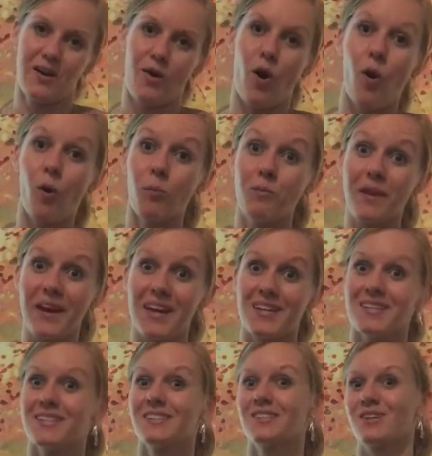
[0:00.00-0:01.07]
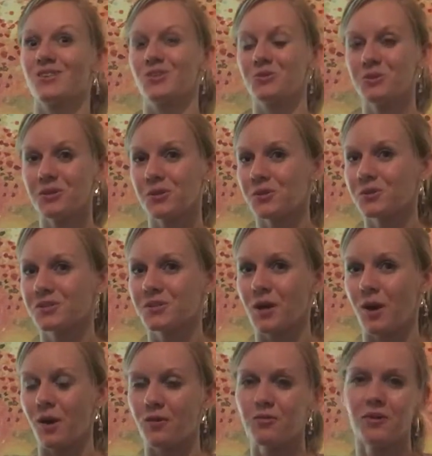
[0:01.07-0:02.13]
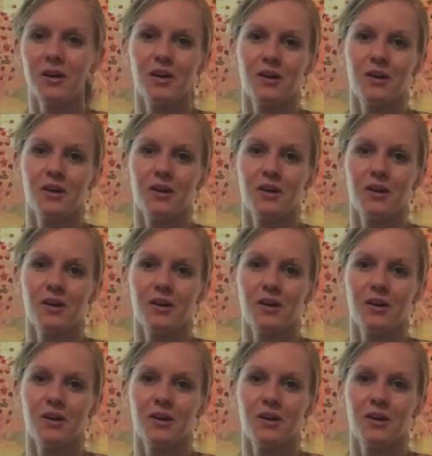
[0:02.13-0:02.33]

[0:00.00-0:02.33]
homemade, do-it-yourself,